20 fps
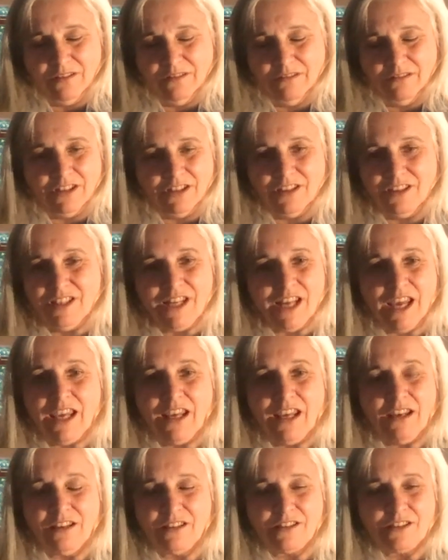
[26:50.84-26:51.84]

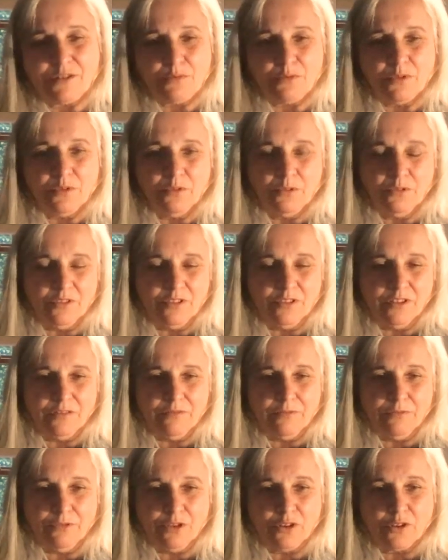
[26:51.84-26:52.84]
containers
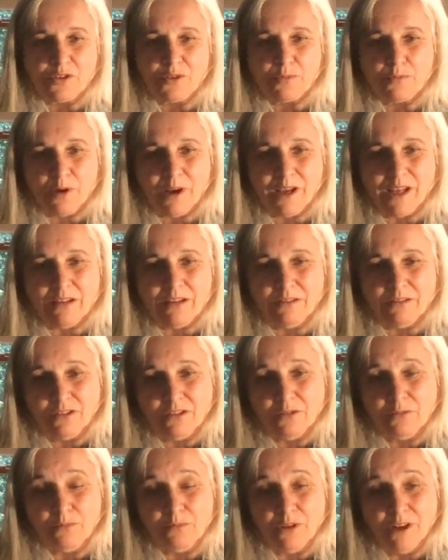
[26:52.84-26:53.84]
that frogs
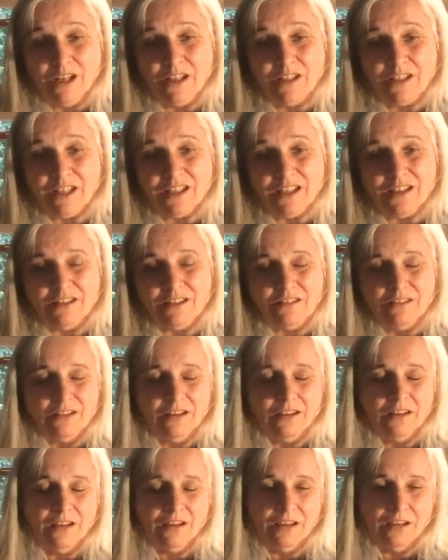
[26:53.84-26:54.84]
could breed in
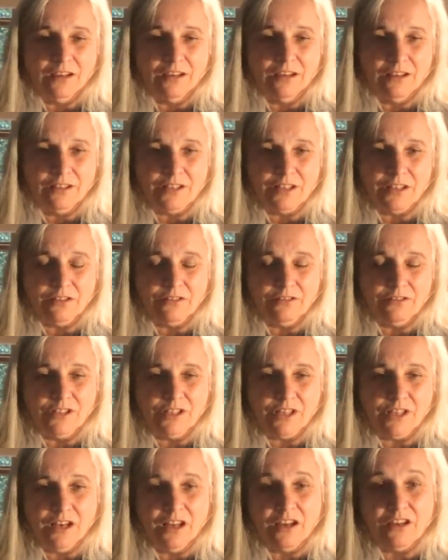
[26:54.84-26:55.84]
to
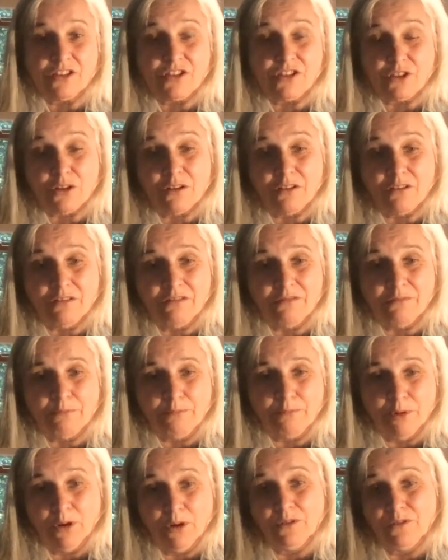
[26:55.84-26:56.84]
larger
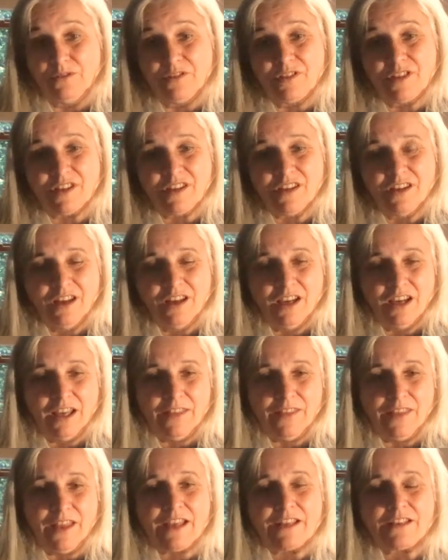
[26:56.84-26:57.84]
ponds.
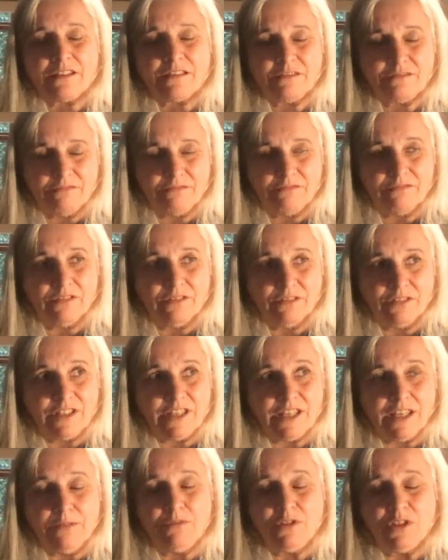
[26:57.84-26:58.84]
And that
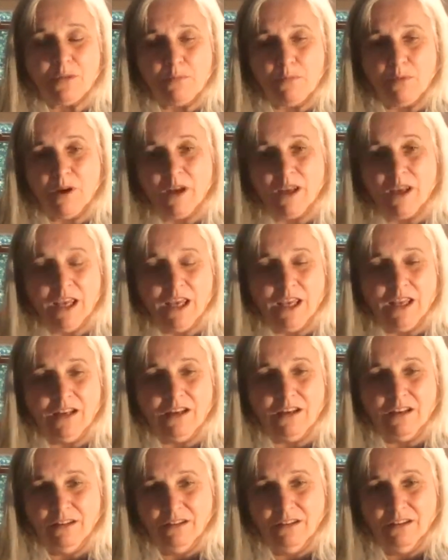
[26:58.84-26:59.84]
seemed to bring
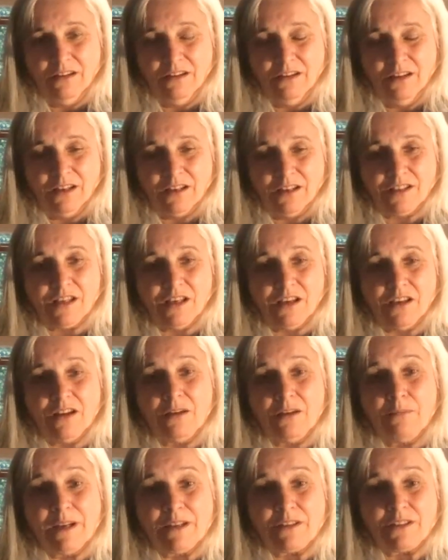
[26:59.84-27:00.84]
in a
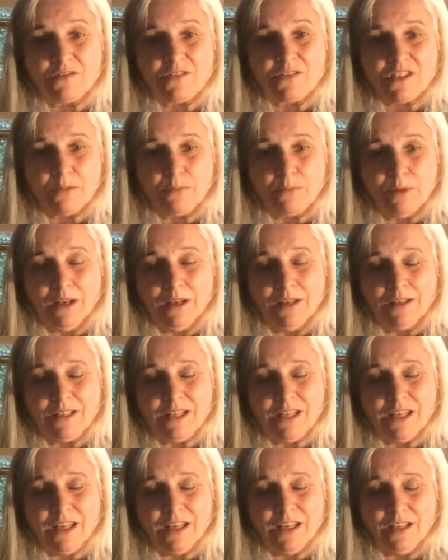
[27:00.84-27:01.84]
certain amount of
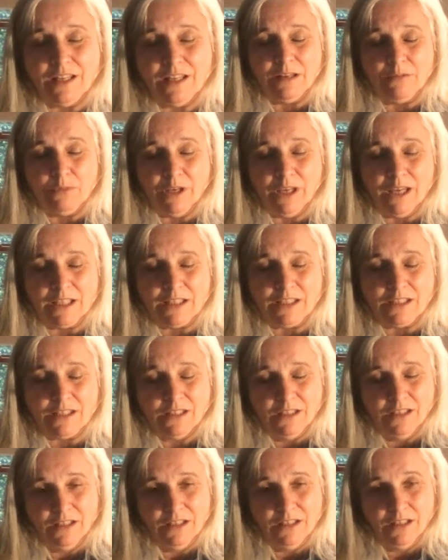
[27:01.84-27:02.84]
stability. And we had
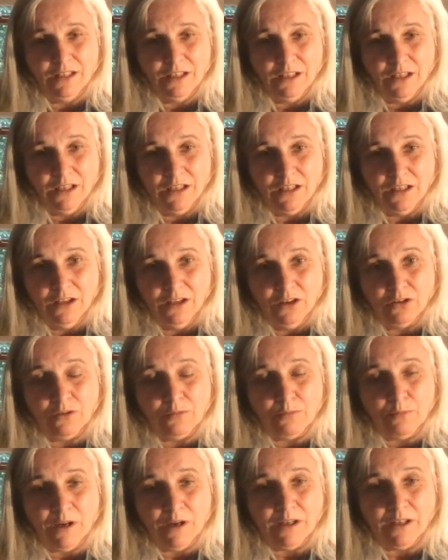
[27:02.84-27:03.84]

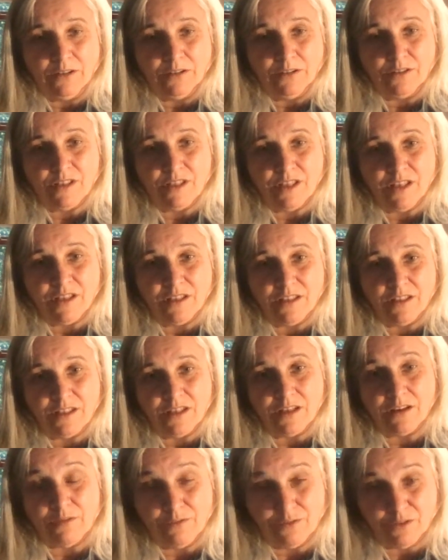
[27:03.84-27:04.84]
log piles
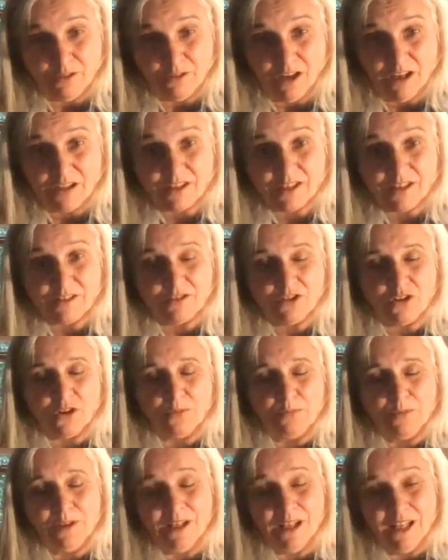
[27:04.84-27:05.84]
that, for us,
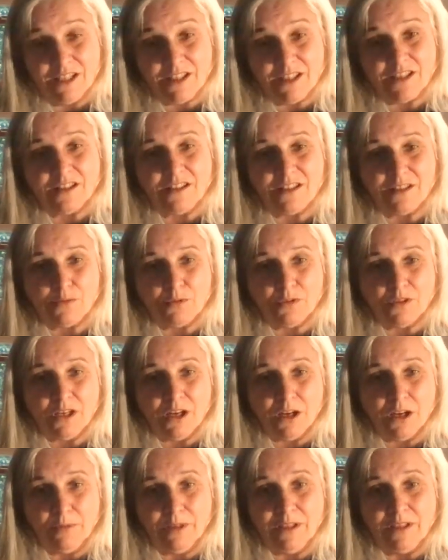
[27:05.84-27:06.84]
common lizards would
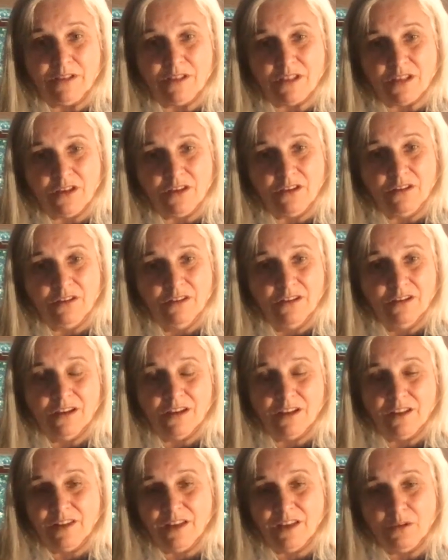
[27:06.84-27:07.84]
come into,
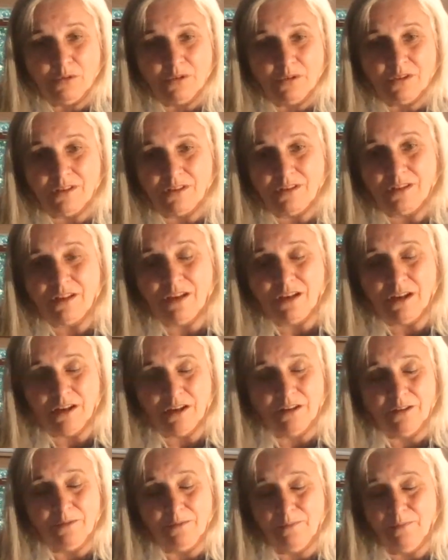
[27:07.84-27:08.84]
and they would...
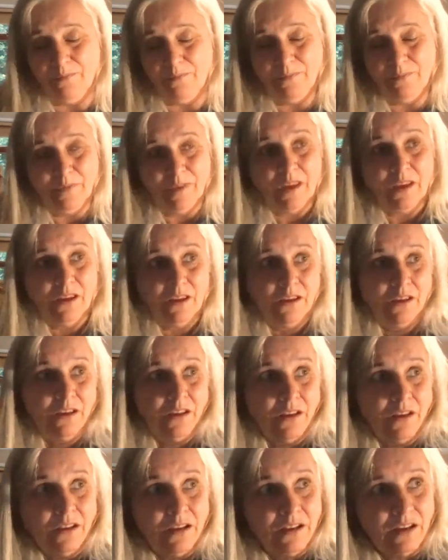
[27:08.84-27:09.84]

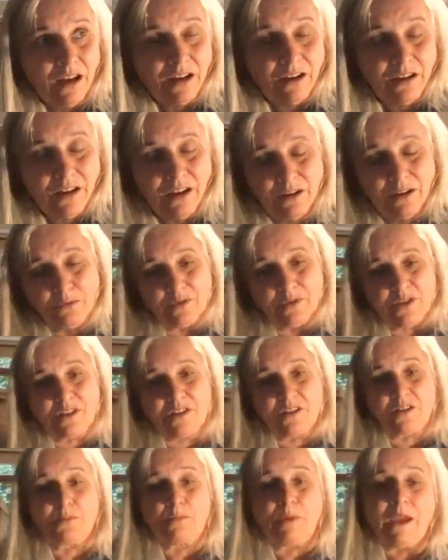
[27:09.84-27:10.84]
I would
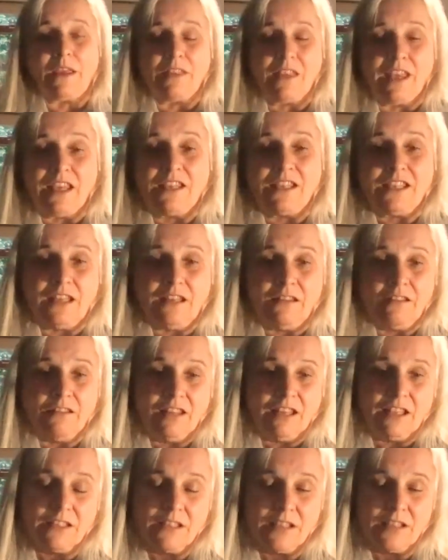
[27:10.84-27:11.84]
suspect they'd eat
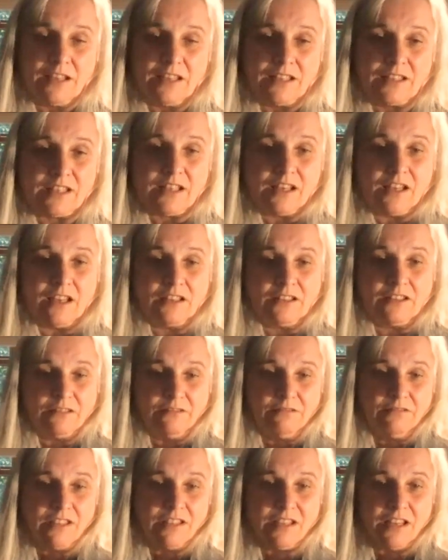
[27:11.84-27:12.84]
things like
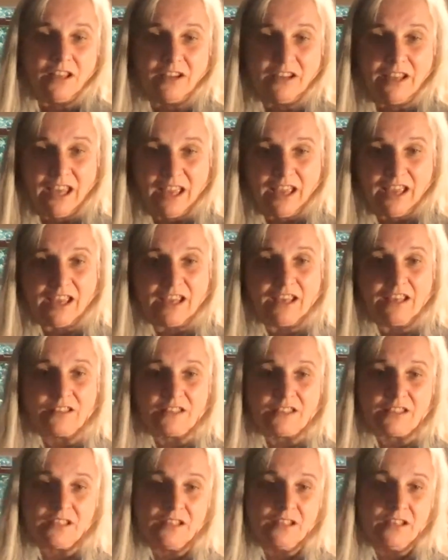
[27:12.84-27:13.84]
slug
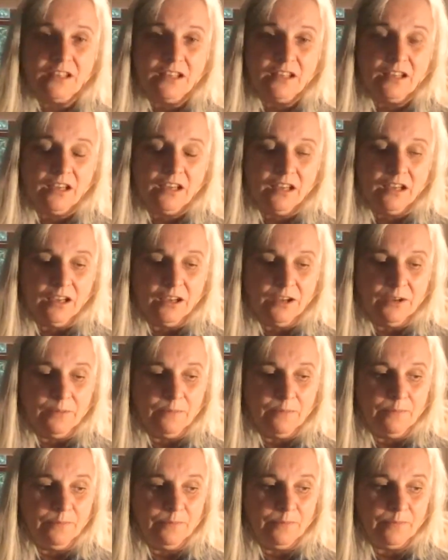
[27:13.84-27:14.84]
eggs,
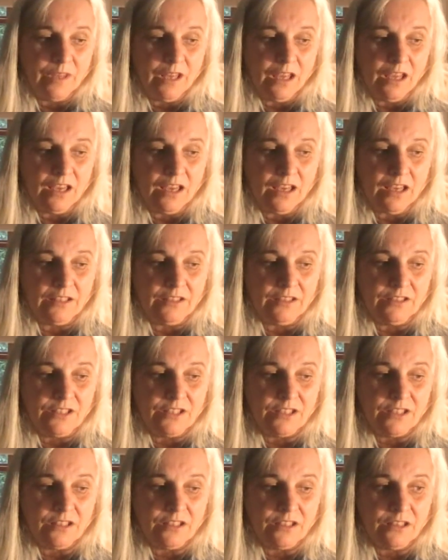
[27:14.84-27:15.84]

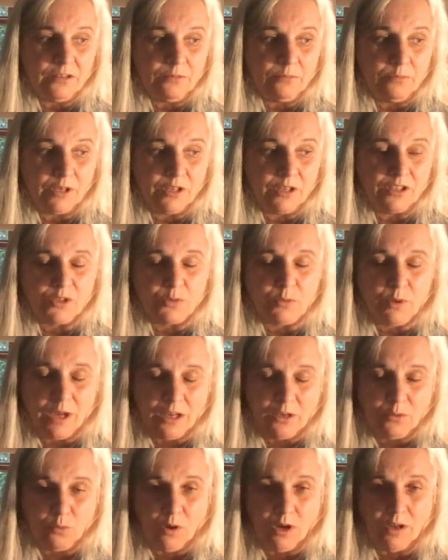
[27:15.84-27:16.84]
and because we
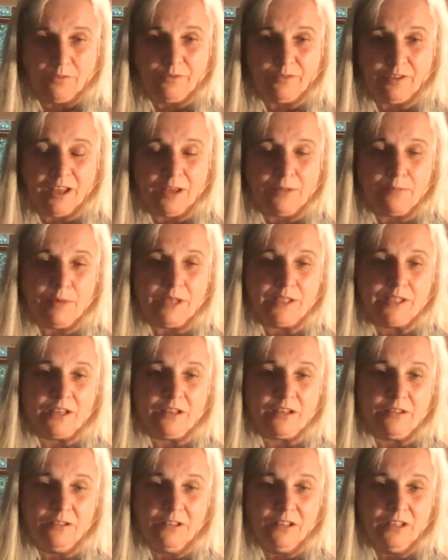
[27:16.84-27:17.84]
had wildflower
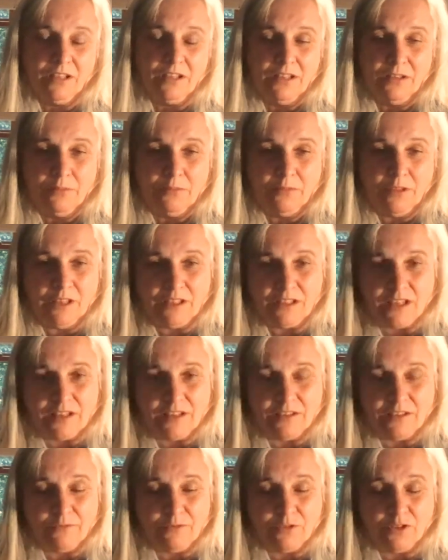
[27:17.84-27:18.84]
meadow, things
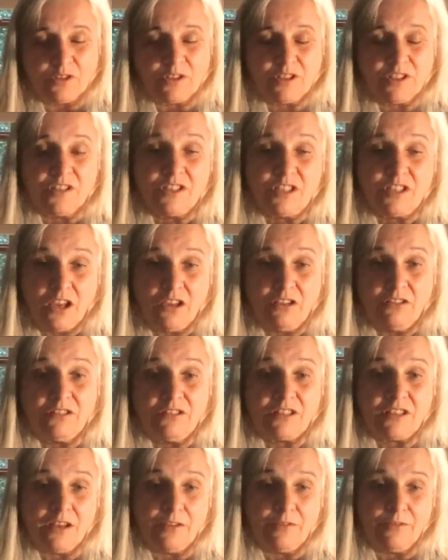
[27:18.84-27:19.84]
like frogs and
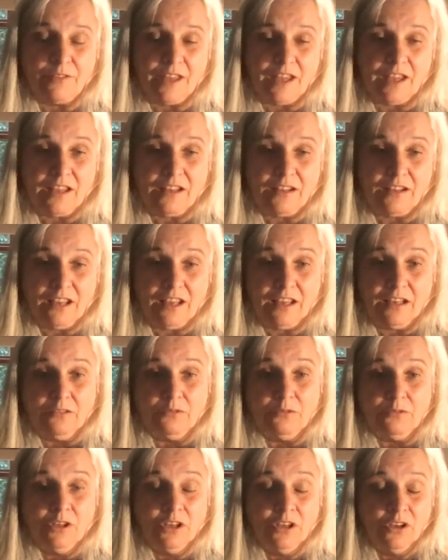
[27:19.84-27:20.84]
toads love that,
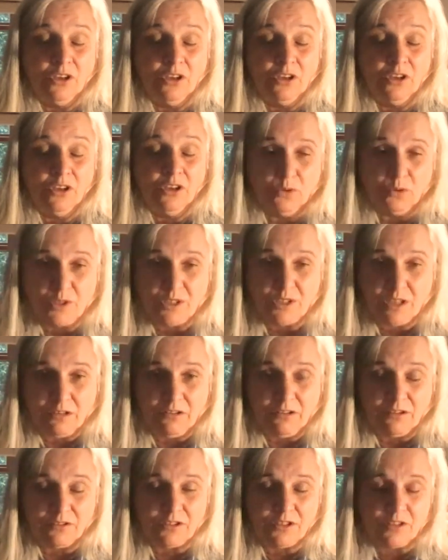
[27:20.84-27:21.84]
and also
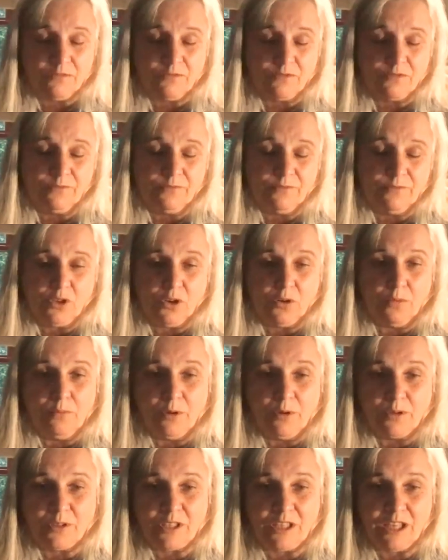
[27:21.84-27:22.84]
lots of
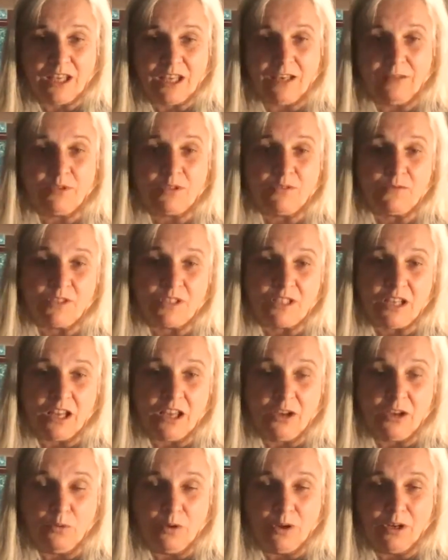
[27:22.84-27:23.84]
compost heaps for
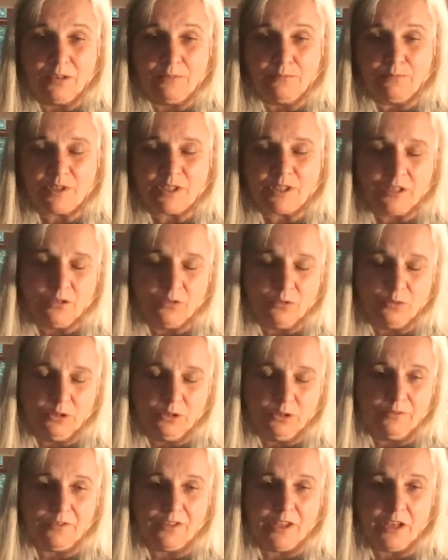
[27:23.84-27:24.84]
slow worms, and all
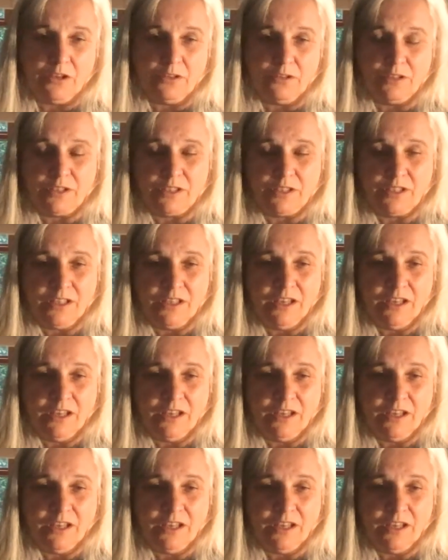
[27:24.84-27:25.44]
of those